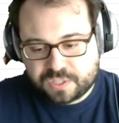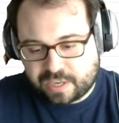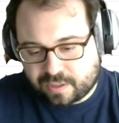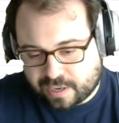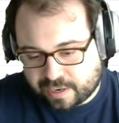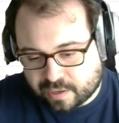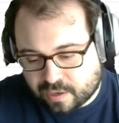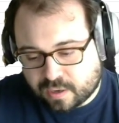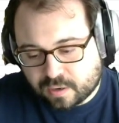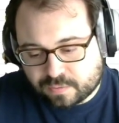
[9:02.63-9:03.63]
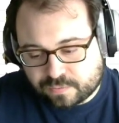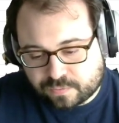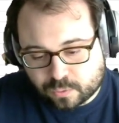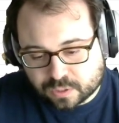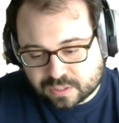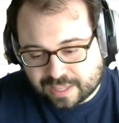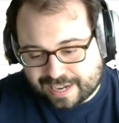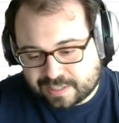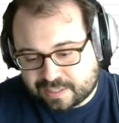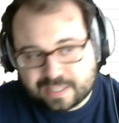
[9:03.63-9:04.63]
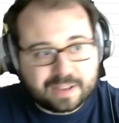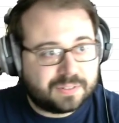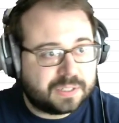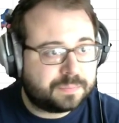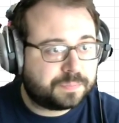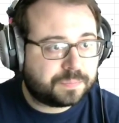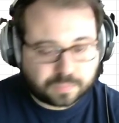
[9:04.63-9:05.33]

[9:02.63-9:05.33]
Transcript: So now like 4/7,